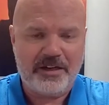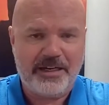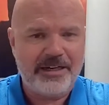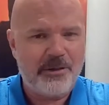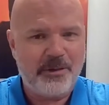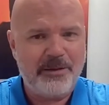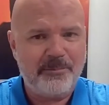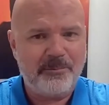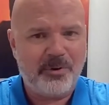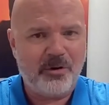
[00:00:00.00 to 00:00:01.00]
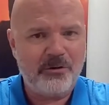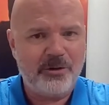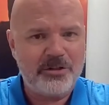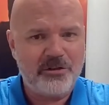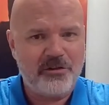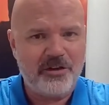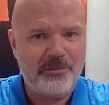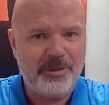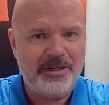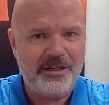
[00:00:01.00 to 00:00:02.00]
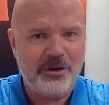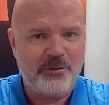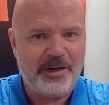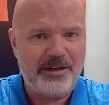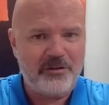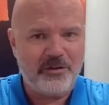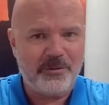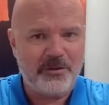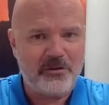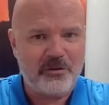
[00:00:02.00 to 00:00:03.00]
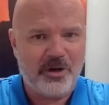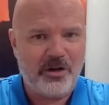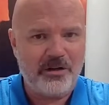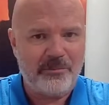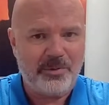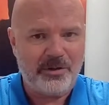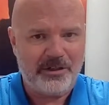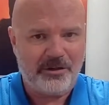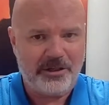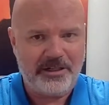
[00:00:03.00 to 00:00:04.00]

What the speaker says: Again, I think part of what you said a minute ago, finding something small and building on it